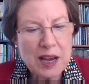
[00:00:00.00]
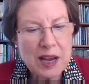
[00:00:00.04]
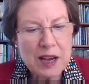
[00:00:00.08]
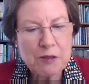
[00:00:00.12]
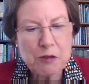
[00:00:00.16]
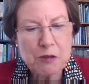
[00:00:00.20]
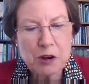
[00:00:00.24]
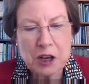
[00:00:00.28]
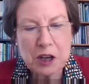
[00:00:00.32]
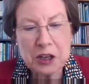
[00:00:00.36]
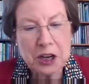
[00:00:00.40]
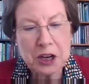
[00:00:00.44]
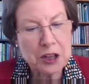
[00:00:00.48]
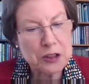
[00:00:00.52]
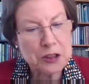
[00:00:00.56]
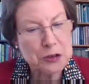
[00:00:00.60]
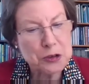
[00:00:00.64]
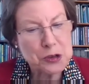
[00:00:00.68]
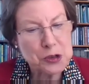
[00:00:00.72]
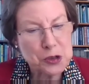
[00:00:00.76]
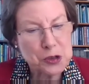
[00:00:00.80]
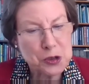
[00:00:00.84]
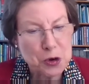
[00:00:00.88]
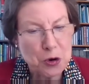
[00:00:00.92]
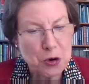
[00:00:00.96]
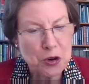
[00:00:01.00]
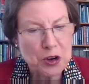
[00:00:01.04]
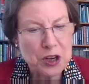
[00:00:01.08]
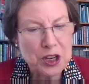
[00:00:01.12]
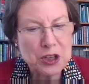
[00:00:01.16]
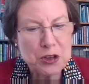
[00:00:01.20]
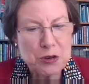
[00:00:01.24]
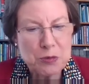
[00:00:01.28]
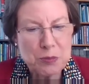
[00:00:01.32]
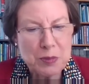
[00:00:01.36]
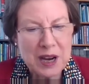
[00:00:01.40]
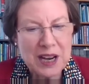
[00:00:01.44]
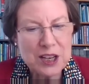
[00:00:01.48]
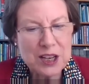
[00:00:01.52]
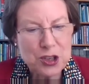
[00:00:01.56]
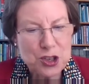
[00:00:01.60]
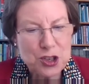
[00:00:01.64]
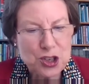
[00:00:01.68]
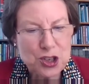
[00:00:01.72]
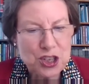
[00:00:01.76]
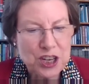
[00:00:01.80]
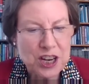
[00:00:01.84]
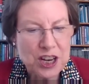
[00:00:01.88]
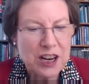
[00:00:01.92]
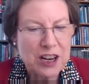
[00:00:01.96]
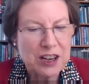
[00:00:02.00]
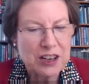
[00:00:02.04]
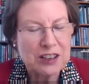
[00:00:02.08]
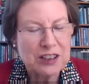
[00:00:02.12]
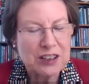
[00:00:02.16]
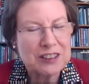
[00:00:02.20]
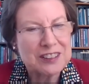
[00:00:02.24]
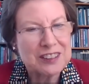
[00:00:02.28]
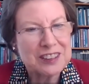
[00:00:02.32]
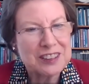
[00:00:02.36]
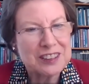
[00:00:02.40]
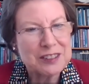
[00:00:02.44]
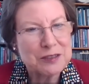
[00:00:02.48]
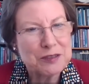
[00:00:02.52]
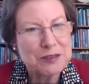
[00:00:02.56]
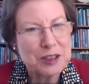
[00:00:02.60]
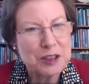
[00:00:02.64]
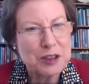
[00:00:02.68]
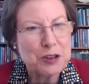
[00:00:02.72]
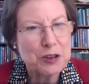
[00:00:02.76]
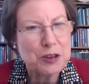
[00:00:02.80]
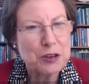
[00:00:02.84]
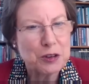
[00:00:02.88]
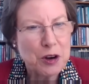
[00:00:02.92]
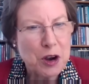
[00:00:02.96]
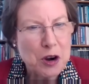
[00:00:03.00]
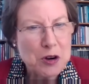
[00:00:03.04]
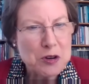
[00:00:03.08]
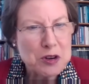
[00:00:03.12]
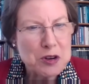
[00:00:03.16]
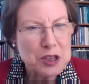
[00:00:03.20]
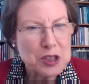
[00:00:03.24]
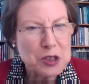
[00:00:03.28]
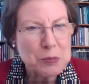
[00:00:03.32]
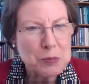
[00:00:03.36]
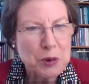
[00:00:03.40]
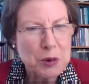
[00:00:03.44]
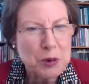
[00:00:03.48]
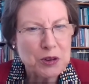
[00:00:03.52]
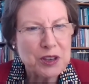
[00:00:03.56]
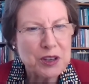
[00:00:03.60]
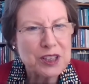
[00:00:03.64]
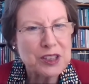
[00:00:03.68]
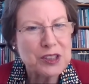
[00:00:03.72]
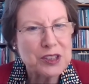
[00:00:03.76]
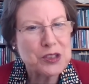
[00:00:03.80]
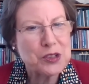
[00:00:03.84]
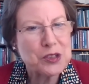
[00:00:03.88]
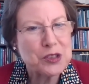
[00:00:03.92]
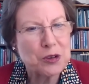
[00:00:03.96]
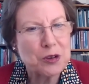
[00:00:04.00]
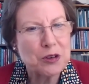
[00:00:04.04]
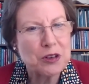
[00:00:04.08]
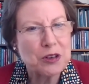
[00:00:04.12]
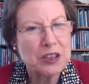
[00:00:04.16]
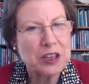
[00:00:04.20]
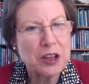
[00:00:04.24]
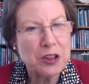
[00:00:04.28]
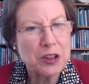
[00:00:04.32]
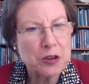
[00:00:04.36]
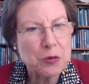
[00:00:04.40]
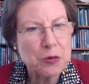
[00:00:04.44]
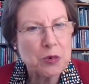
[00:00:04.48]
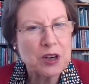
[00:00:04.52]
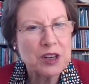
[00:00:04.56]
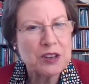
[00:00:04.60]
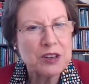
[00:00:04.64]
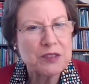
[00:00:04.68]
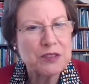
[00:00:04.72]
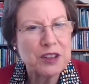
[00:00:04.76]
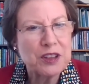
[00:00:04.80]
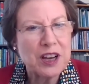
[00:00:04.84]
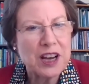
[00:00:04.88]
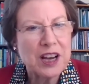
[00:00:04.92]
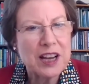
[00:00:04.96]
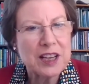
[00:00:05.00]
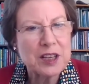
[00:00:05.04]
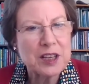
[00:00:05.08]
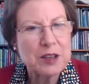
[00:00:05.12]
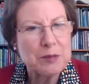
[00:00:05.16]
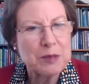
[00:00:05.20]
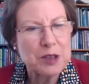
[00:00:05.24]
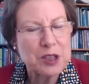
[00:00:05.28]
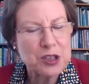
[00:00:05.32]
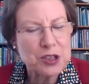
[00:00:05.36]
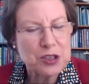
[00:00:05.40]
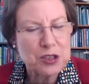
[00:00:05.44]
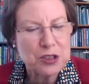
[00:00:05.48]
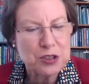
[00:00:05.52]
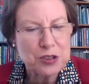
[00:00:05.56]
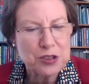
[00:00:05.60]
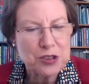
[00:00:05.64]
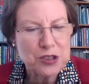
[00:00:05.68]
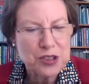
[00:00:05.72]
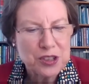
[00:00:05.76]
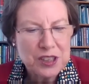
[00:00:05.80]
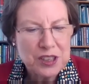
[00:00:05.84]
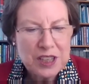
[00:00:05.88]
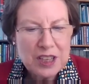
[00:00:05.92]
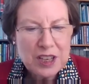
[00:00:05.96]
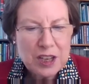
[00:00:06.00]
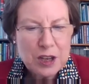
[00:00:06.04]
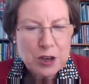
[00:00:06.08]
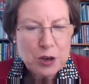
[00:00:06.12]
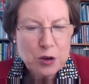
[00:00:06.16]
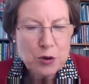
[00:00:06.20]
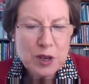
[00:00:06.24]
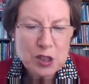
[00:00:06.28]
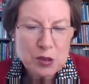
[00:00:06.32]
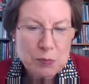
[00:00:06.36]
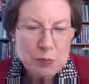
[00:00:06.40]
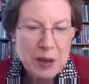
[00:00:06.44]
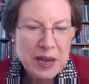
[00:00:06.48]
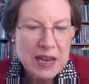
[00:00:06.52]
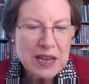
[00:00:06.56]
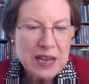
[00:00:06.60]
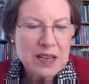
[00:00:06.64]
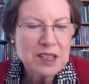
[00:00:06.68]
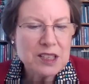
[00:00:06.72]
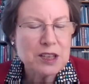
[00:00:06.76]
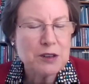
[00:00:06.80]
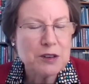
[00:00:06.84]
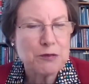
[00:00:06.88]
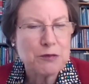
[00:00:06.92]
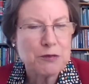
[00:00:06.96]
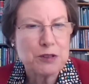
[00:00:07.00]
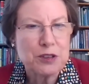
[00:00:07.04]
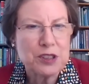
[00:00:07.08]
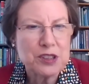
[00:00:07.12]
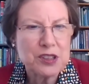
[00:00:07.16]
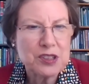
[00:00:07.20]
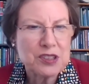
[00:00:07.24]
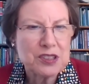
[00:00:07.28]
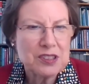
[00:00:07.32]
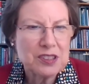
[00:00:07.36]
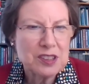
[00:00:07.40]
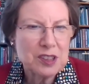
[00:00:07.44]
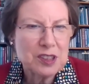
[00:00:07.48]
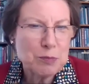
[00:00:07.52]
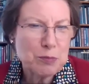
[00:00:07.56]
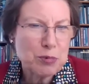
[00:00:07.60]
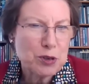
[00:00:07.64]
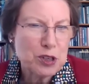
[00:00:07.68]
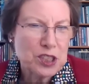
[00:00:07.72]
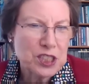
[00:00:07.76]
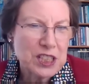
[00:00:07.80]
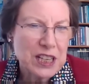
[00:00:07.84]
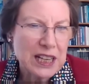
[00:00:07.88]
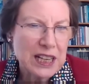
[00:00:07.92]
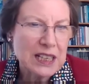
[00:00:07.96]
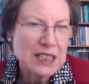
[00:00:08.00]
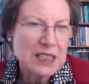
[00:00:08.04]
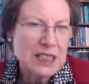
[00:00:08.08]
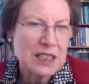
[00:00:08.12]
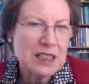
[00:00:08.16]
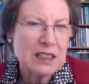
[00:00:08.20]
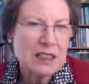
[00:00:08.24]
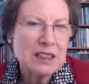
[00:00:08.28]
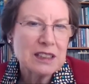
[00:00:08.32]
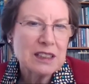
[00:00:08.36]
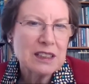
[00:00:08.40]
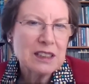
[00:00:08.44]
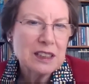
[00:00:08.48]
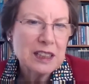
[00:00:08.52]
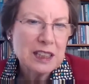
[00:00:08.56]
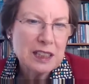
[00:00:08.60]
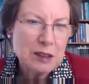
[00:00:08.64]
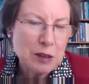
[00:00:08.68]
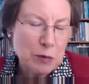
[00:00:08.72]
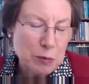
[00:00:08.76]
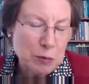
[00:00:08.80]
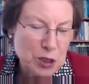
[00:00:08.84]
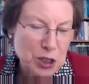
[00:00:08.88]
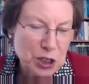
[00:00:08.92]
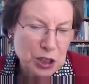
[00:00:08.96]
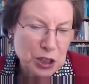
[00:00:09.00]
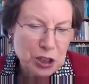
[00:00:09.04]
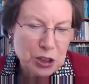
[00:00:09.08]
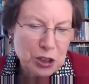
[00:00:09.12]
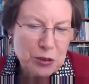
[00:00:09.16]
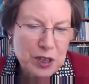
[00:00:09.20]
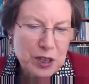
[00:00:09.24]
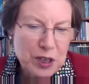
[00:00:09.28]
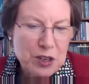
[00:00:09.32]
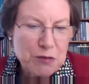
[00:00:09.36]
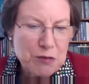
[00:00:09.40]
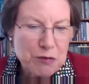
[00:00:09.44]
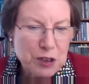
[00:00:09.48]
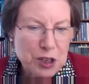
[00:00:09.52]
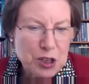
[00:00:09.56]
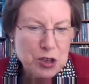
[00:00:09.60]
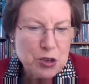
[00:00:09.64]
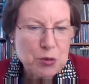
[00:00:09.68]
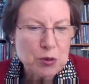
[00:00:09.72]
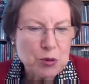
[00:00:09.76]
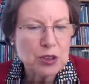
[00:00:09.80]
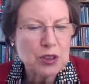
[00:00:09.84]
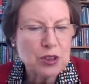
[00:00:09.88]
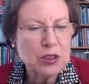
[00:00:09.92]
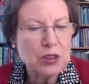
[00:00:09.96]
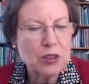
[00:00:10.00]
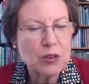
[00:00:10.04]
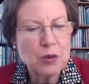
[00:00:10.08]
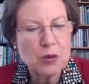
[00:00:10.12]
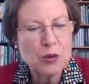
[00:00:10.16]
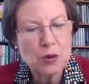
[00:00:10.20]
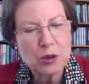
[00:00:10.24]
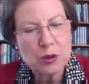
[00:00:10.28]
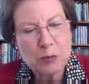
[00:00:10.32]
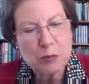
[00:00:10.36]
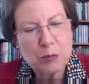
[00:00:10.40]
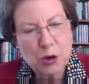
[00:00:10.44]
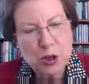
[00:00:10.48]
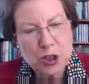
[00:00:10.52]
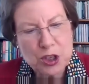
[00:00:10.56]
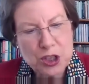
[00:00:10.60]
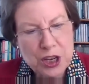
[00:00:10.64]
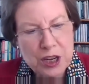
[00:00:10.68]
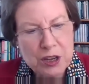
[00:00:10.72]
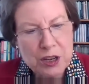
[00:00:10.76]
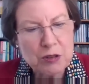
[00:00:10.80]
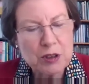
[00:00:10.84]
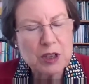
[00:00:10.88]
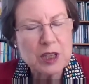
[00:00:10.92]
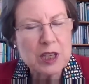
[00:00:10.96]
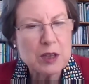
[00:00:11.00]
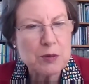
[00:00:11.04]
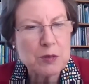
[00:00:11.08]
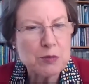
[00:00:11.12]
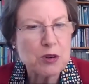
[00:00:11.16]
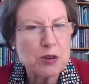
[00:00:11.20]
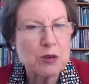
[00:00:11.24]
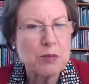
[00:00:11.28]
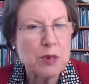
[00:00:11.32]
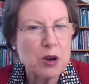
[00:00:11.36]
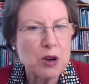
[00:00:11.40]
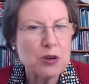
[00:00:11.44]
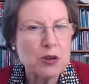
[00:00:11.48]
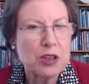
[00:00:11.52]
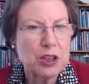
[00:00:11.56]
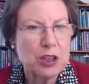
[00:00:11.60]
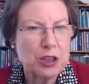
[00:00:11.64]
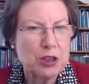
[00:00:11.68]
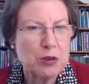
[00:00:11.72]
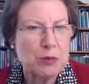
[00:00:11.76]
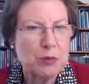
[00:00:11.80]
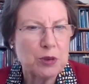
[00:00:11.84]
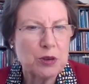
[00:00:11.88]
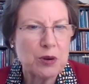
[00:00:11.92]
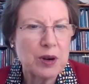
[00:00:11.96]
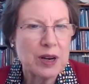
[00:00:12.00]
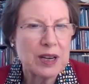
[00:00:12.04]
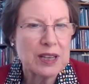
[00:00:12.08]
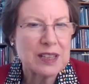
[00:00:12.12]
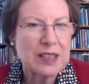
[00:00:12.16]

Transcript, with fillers: you have another story you might share of either your own experience or another one of the High Commissioners who has made a difference in protecting a particular individual or more generally in promoting human